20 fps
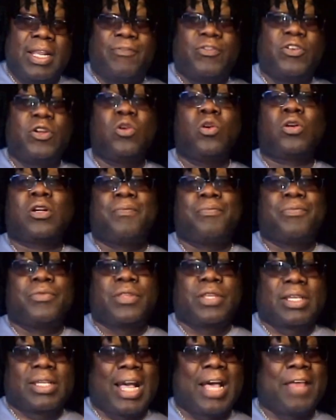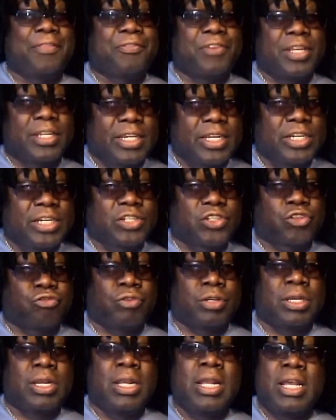If you look at the Catholic
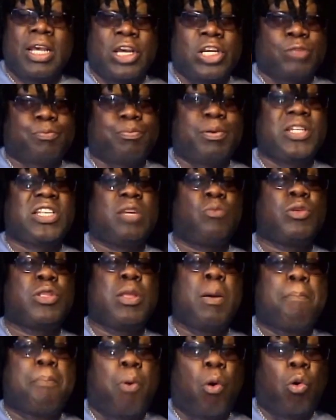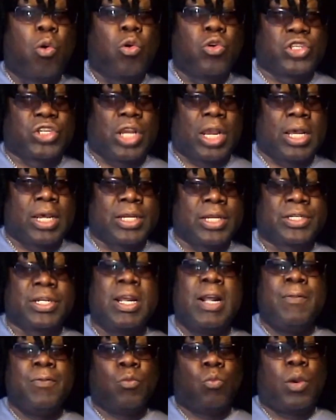history, especially with the
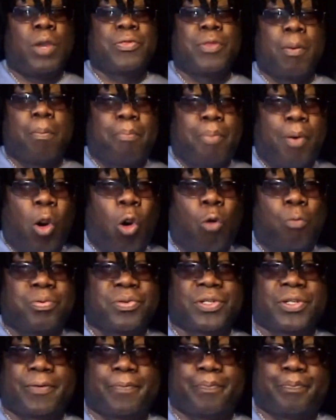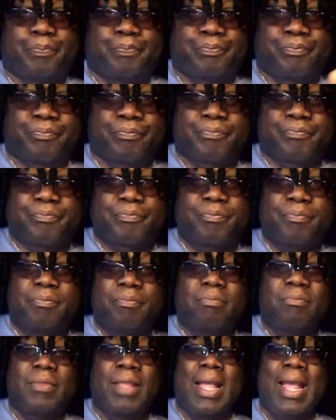Borgias, where the popes,
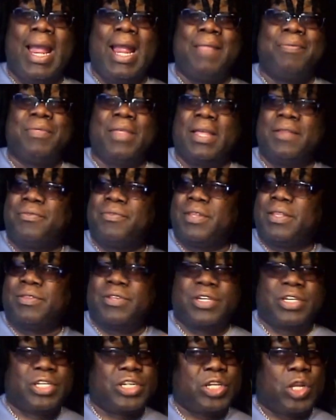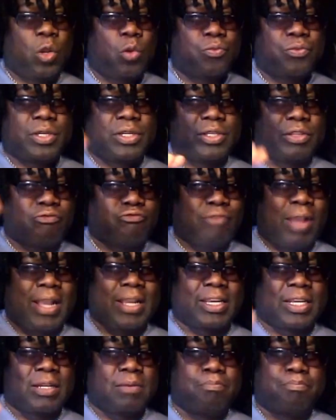the
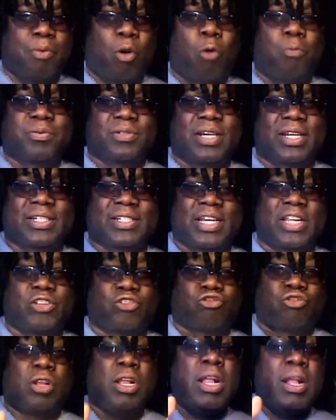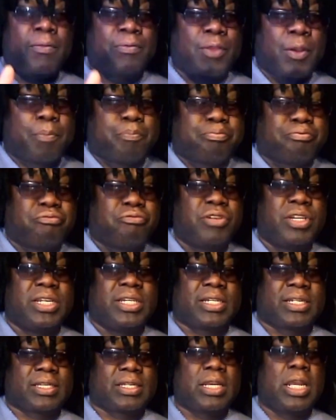ranking popes, etc., the
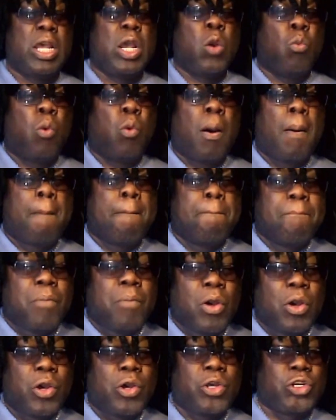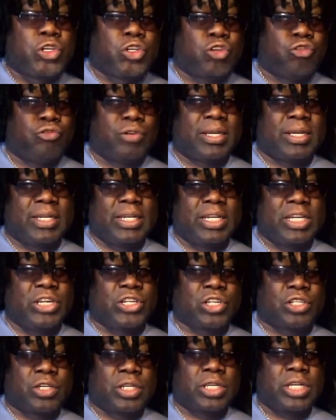priests were murdering
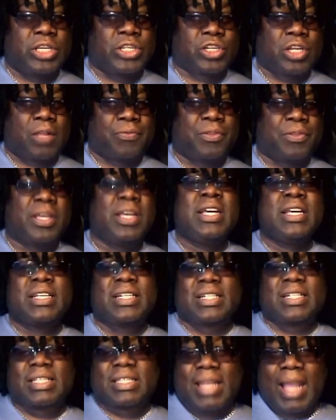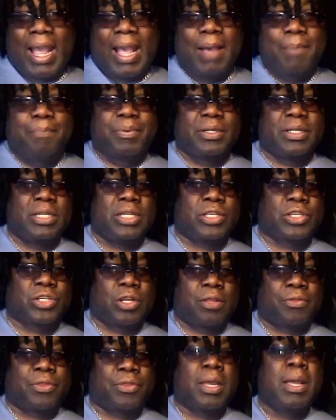each other, stabbing
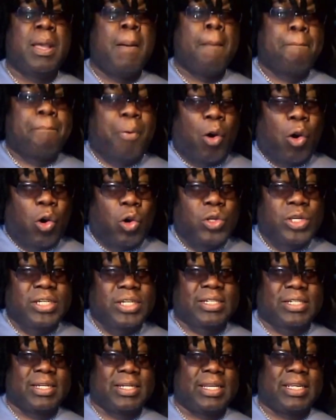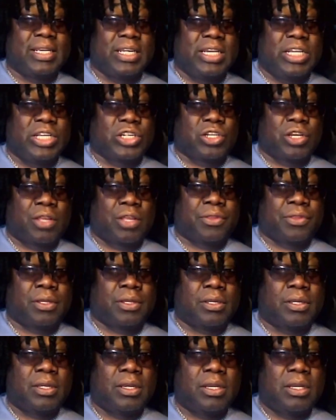each other, poisoning each
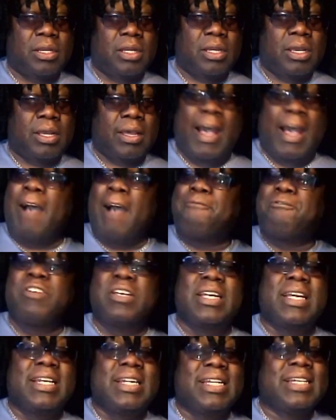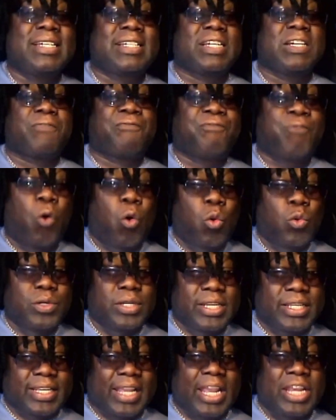other, having illicit
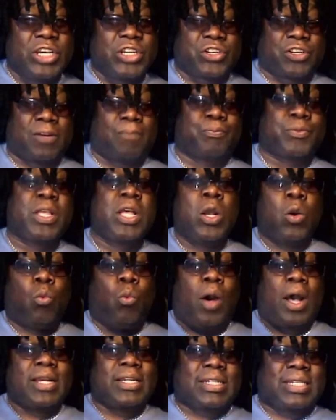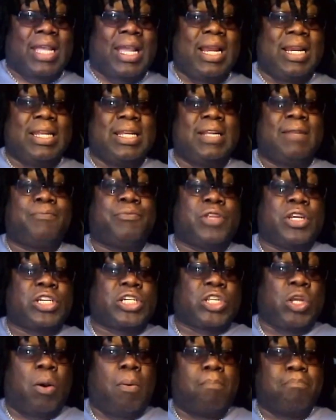fornication while telling
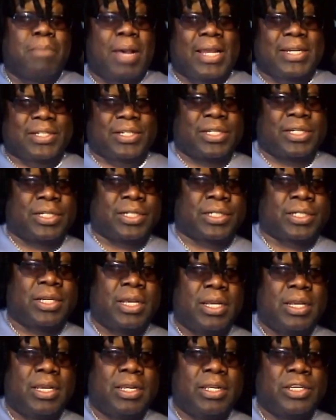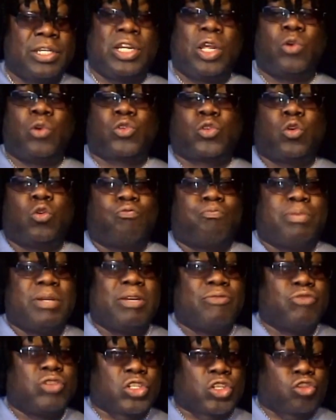the dumb masses, you know, to
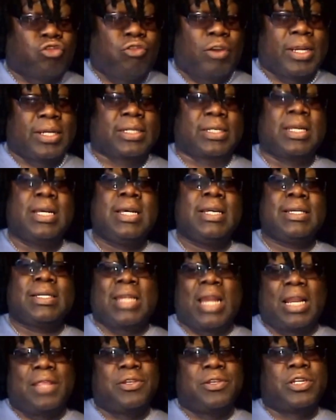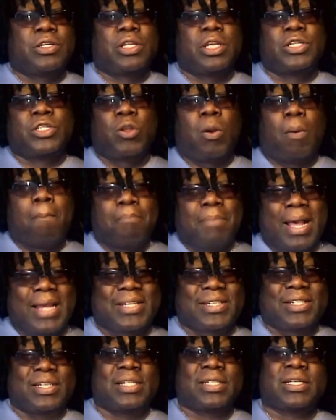be restrained, telling the dumb
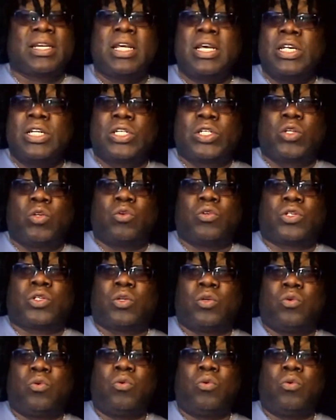masses to